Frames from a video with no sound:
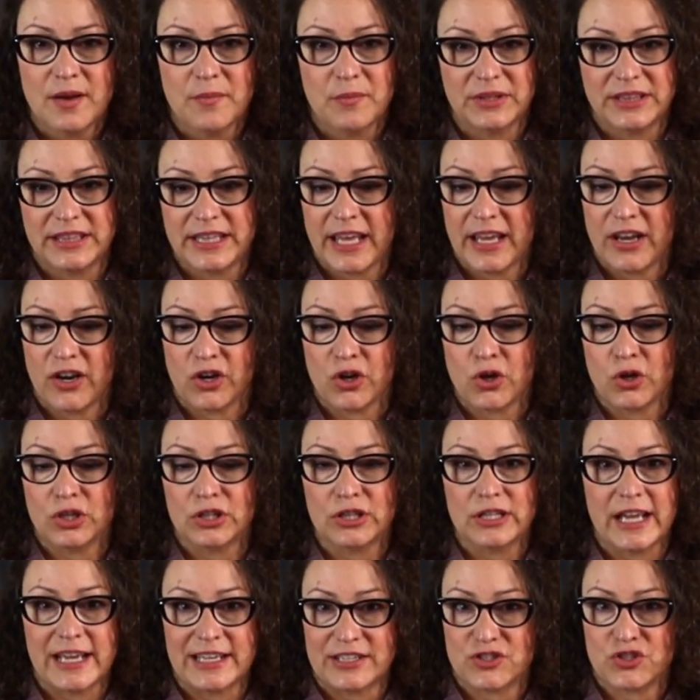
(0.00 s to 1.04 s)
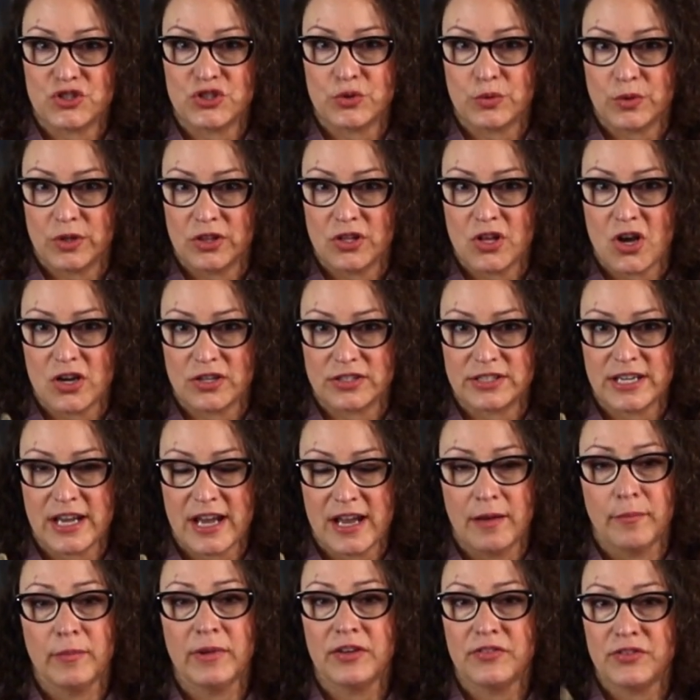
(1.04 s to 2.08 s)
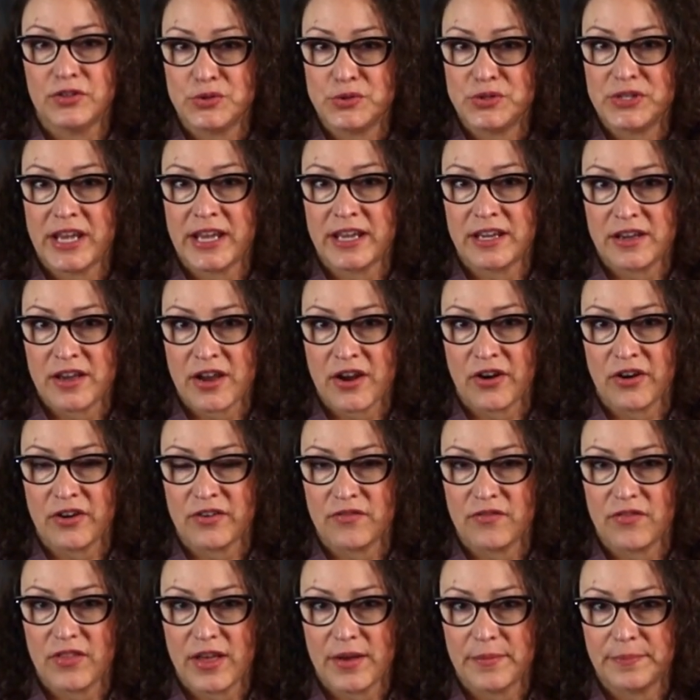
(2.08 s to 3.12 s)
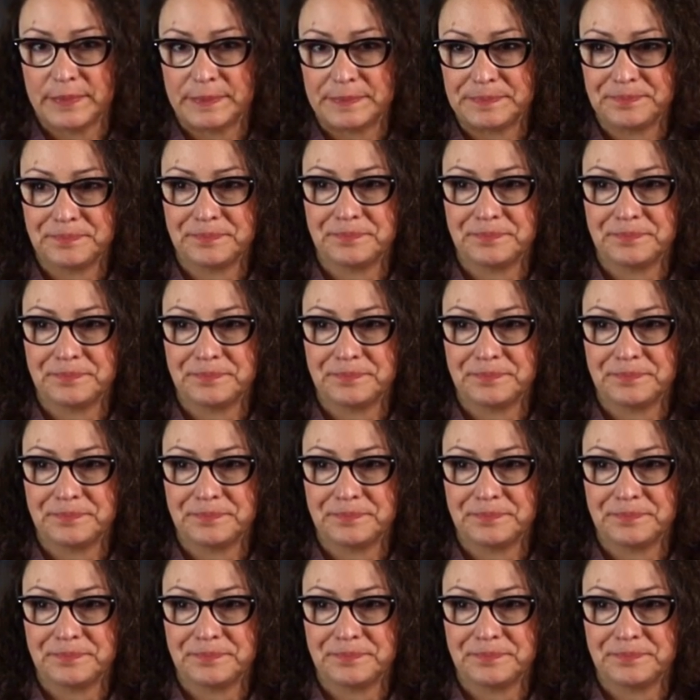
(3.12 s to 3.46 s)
but they are going to last you a long time if you take care of them.